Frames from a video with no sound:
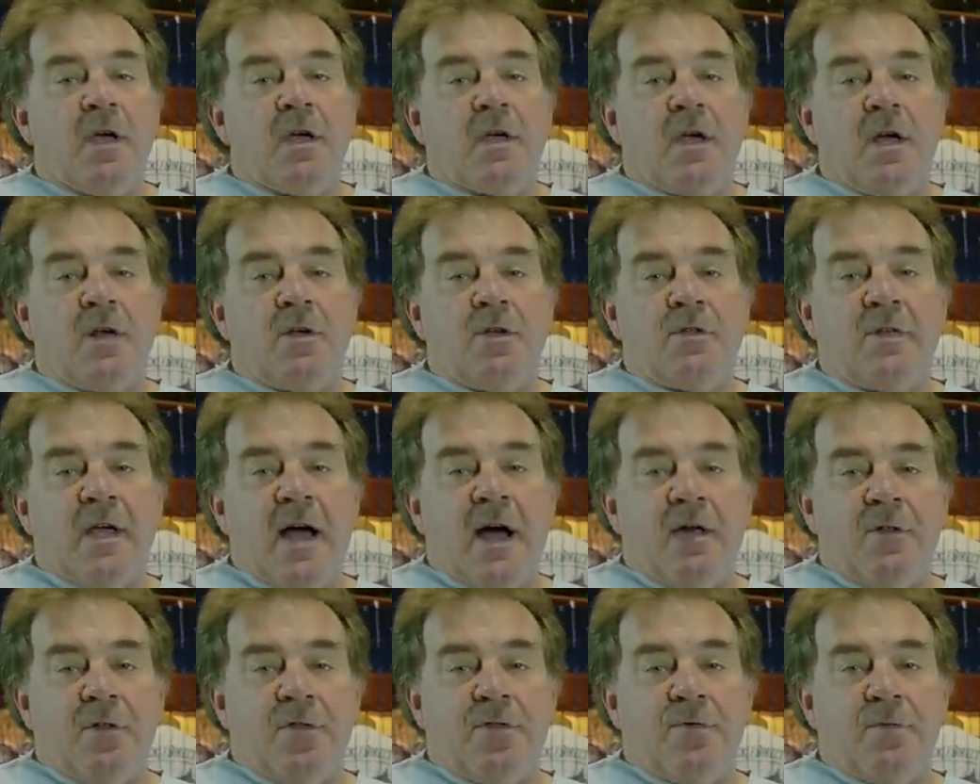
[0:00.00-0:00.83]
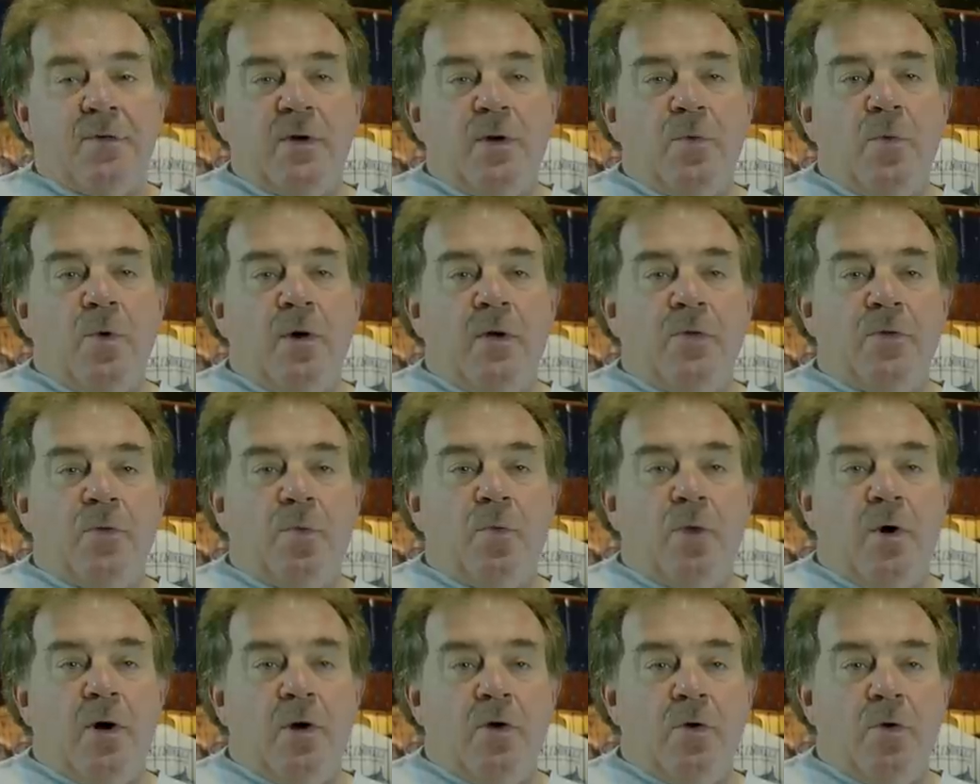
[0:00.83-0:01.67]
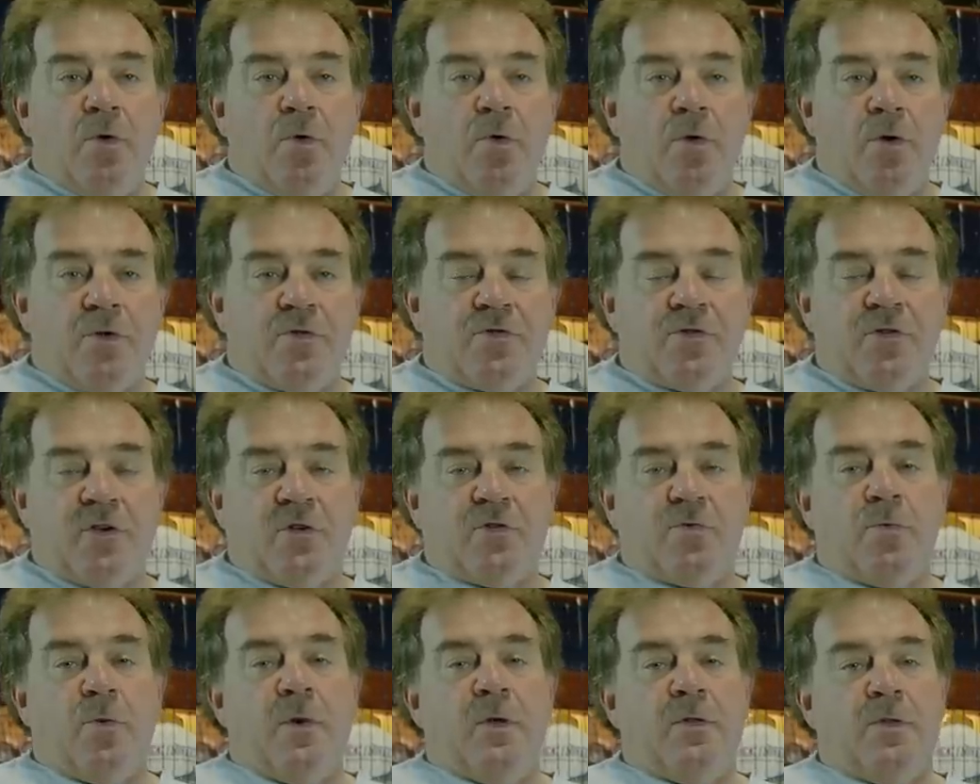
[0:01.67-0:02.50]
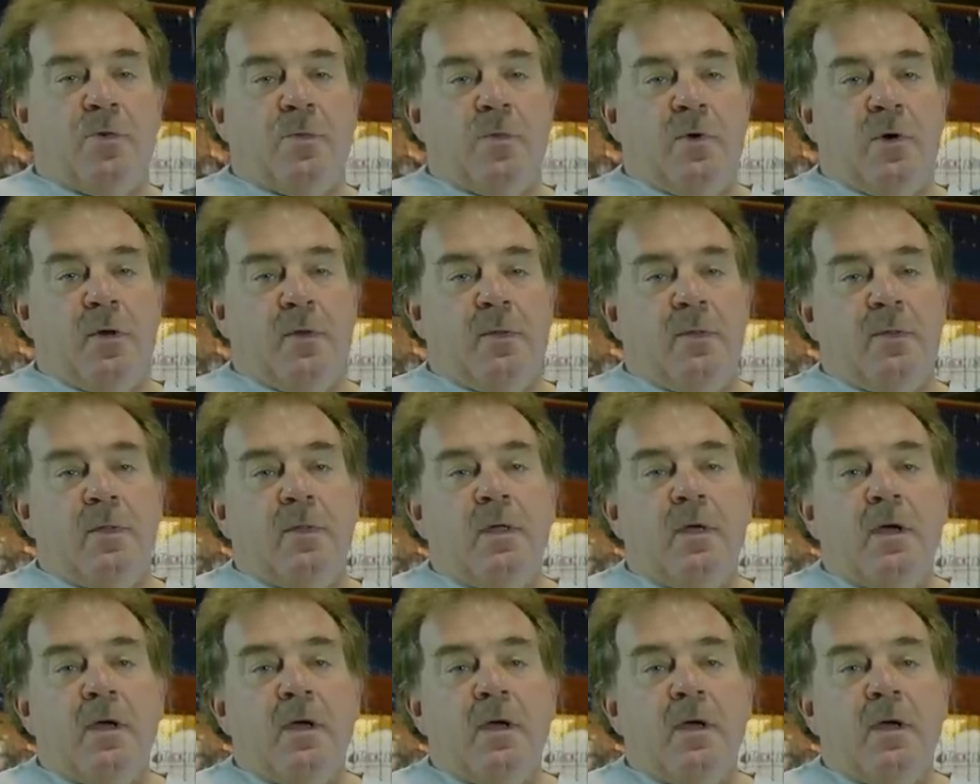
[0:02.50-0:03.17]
can go down to 3-1-1 or at 6-1-1.